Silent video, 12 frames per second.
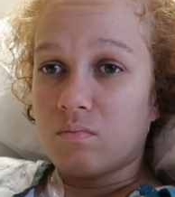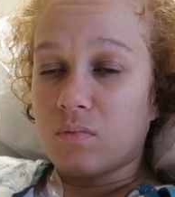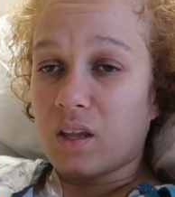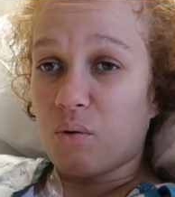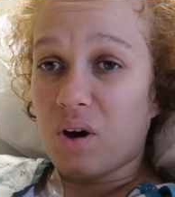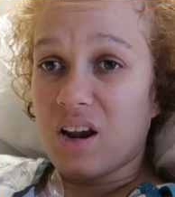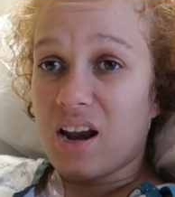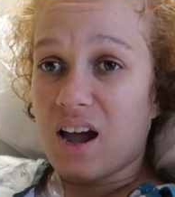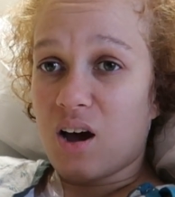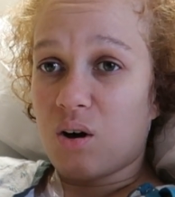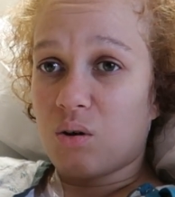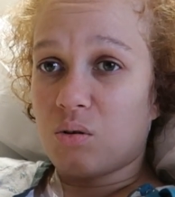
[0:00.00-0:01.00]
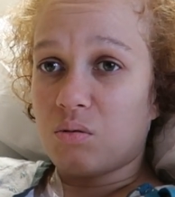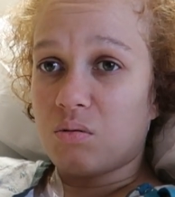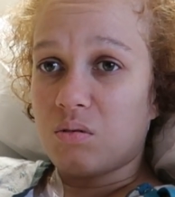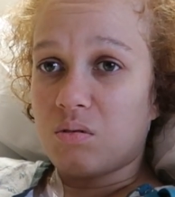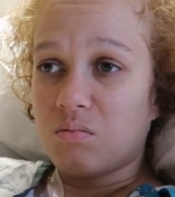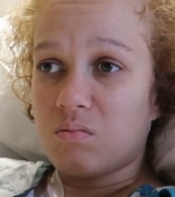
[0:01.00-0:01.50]
Like right now,
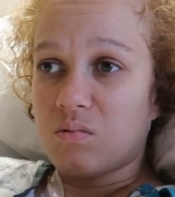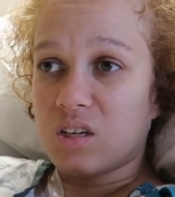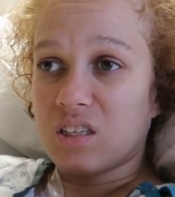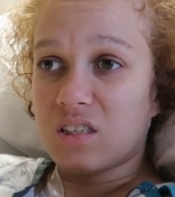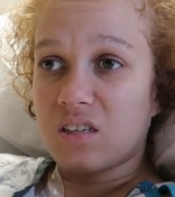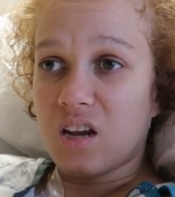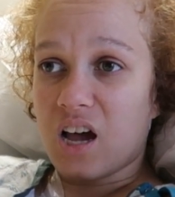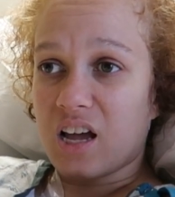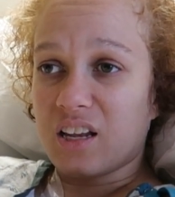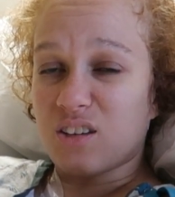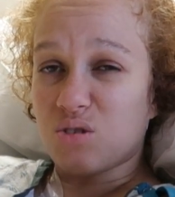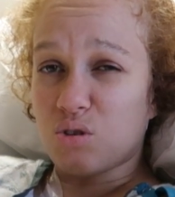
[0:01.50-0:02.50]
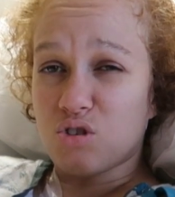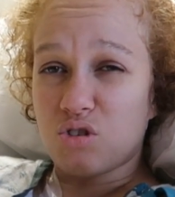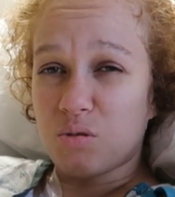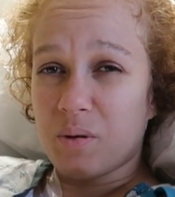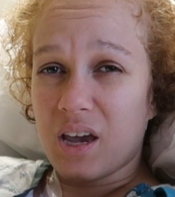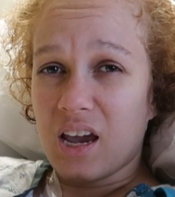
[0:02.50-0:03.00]
it's not like
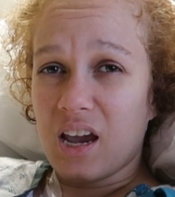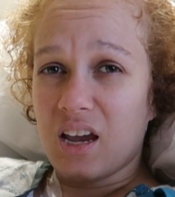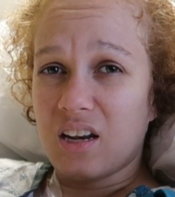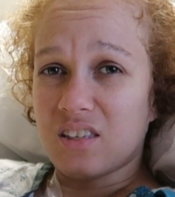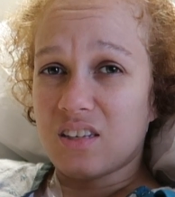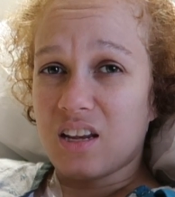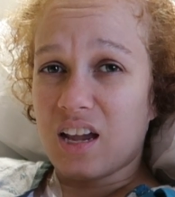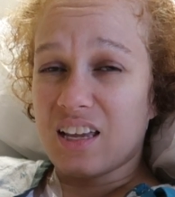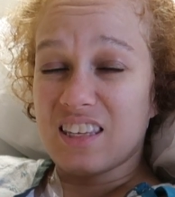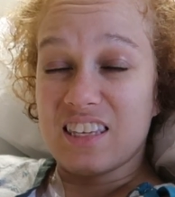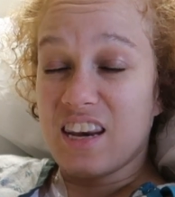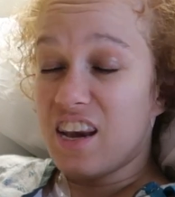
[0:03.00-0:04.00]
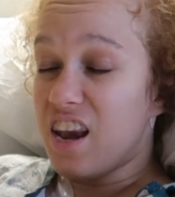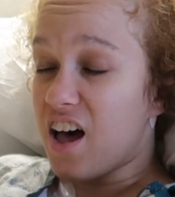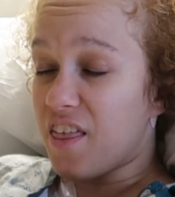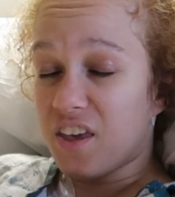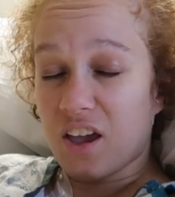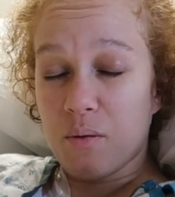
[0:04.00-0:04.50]
surgical pain. It's
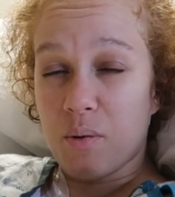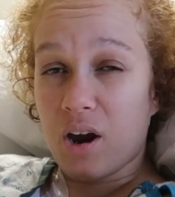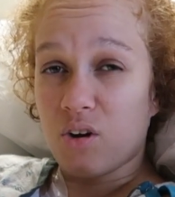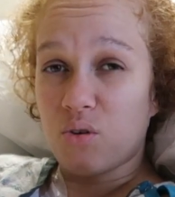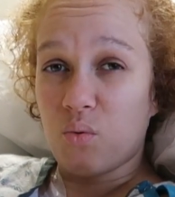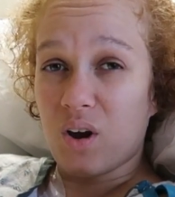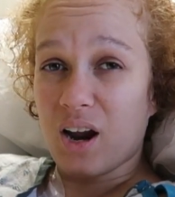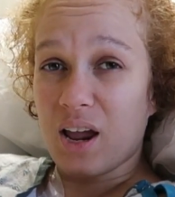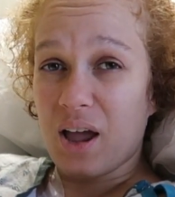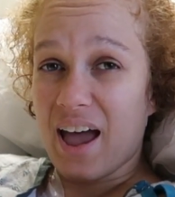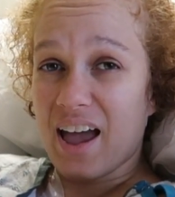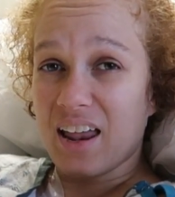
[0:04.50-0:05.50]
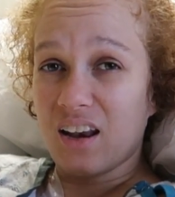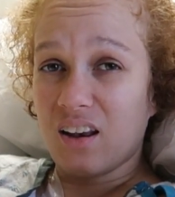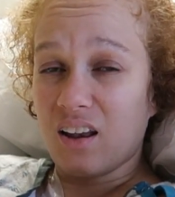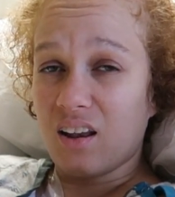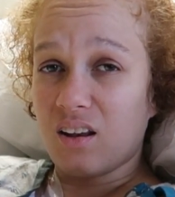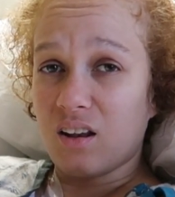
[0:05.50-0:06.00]
nothing compared to what I had,
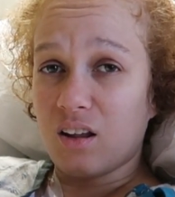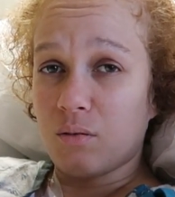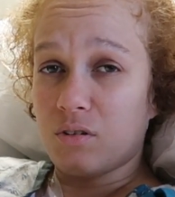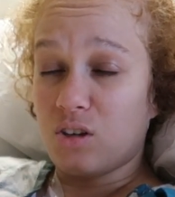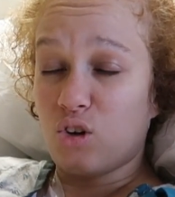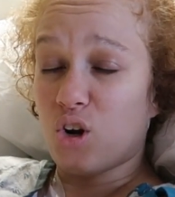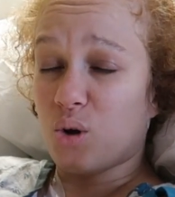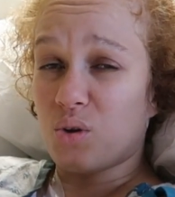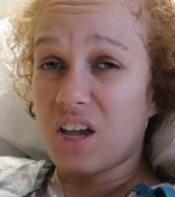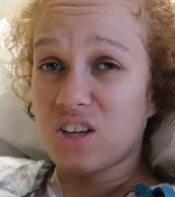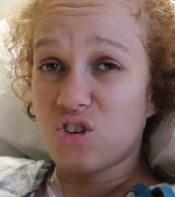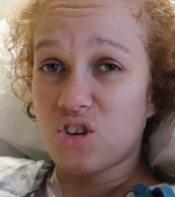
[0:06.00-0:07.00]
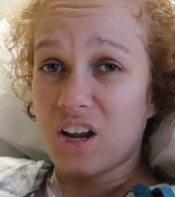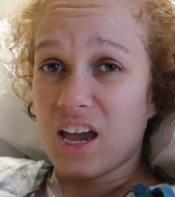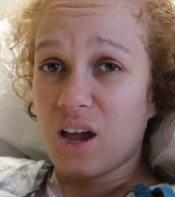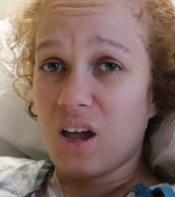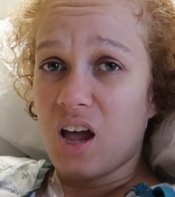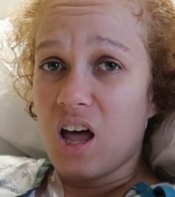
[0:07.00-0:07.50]
you know,
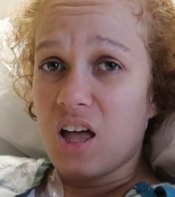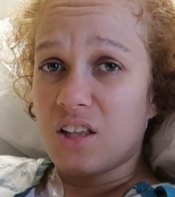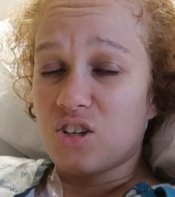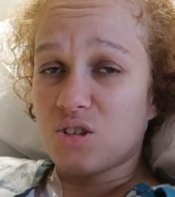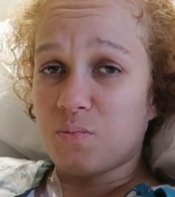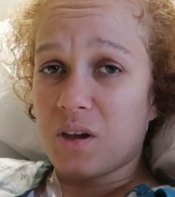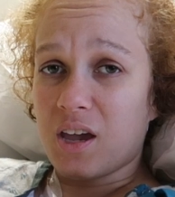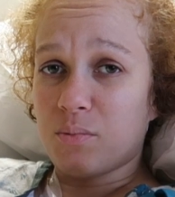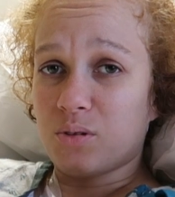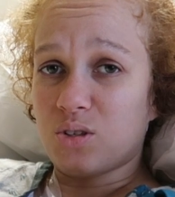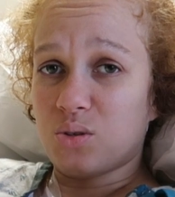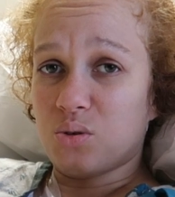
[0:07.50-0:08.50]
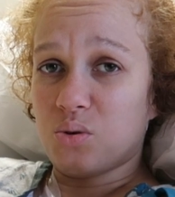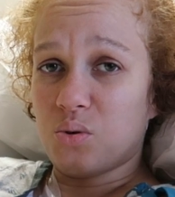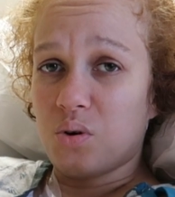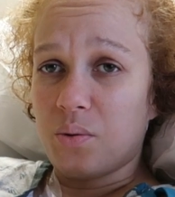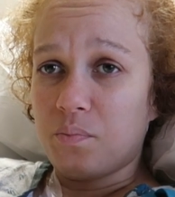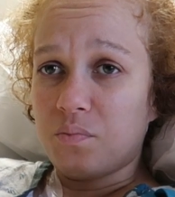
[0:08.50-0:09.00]
yesterday. Just being able
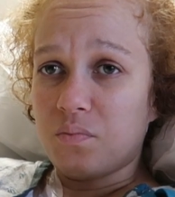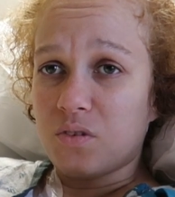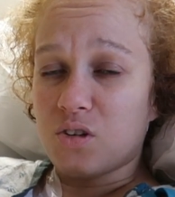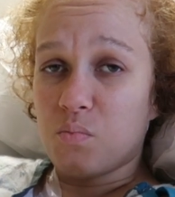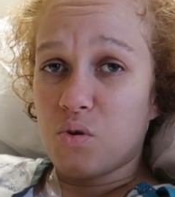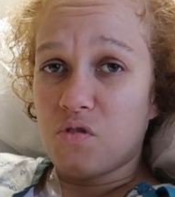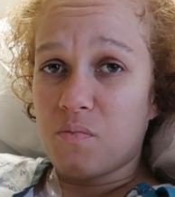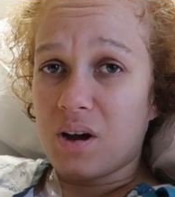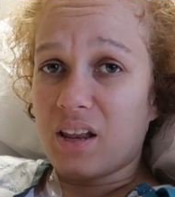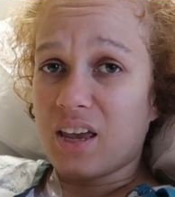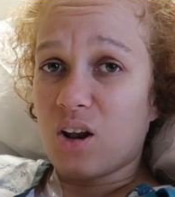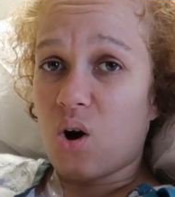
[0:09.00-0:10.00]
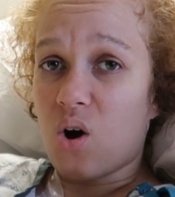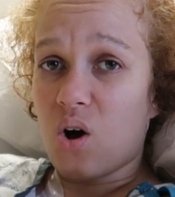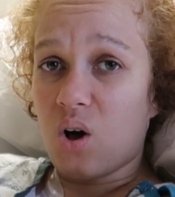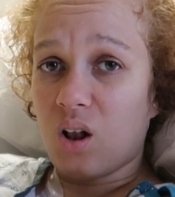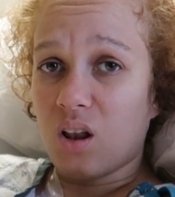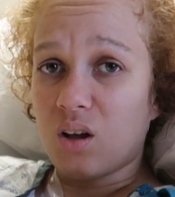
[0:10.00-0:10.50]
to move my leg at
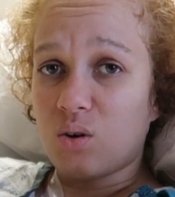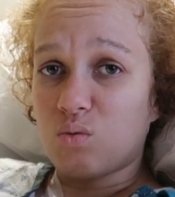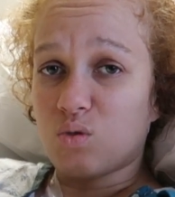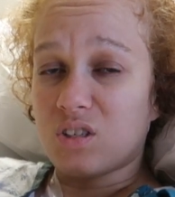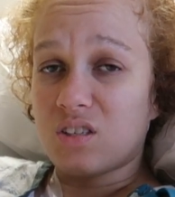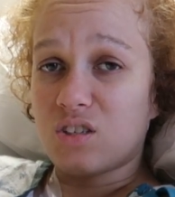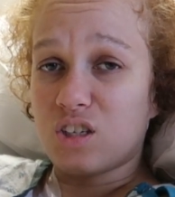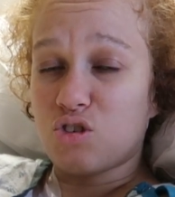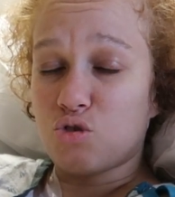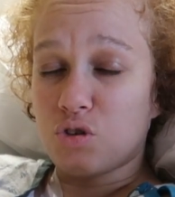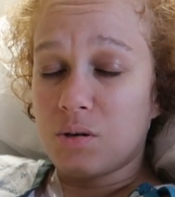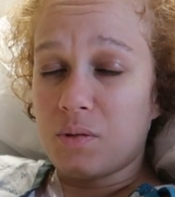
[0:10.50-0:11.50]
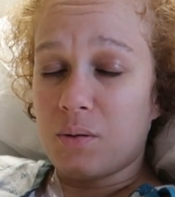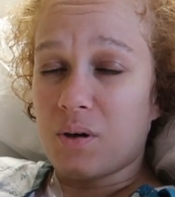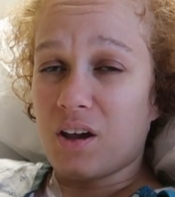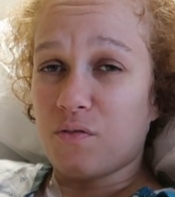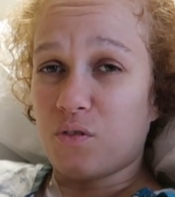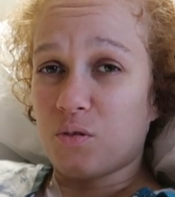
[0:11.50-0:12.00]
all was extremely
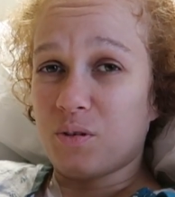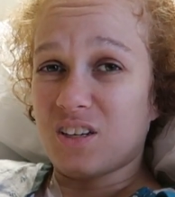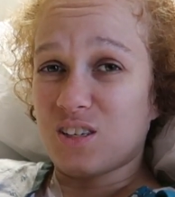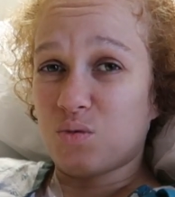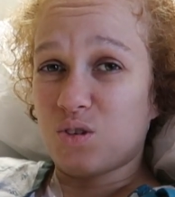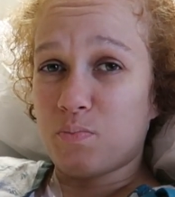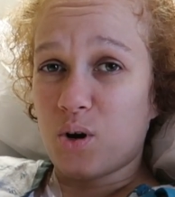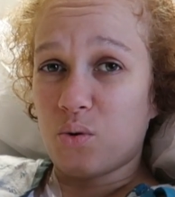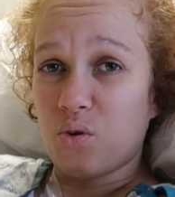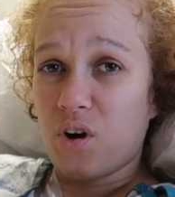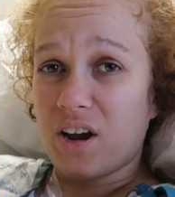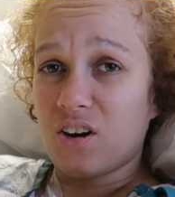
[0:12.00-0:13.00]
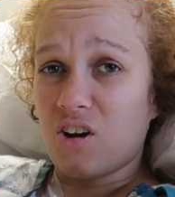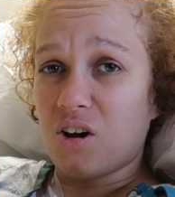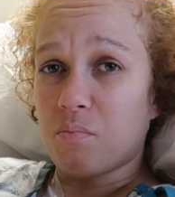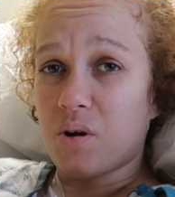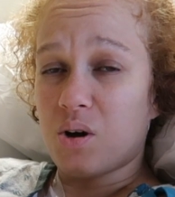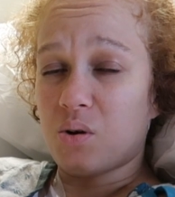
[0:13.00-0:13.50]
painful because it was bone grinding
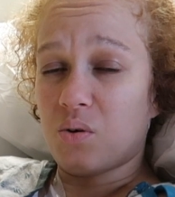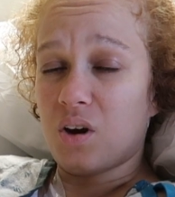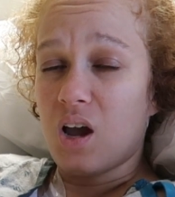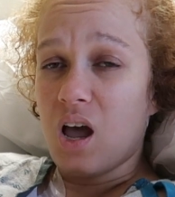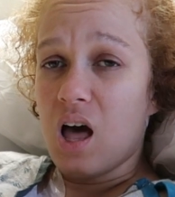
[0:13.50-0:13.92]
on bone.